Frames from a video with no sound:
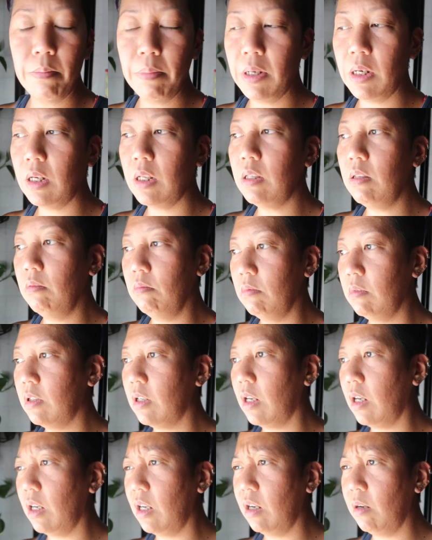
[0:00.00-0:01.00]
bit
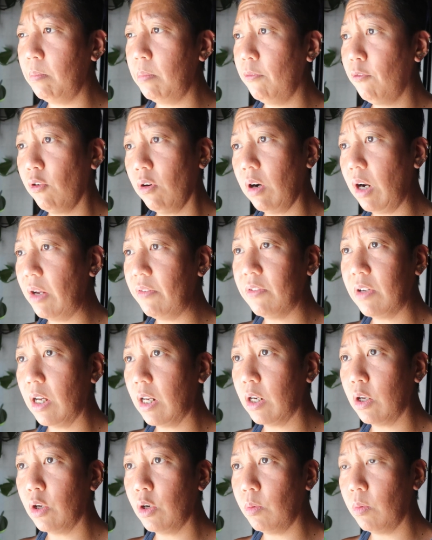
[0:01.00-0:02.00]
before I've got
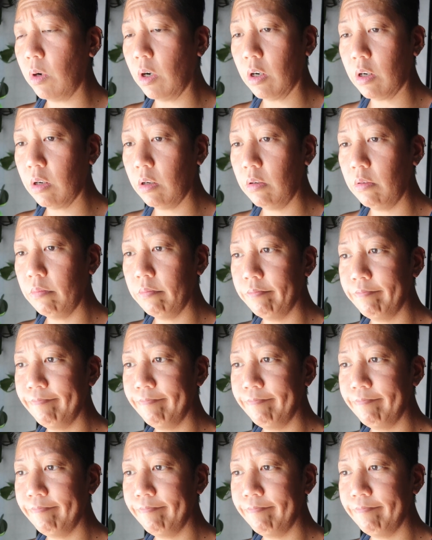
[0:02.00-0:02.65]
to go to work.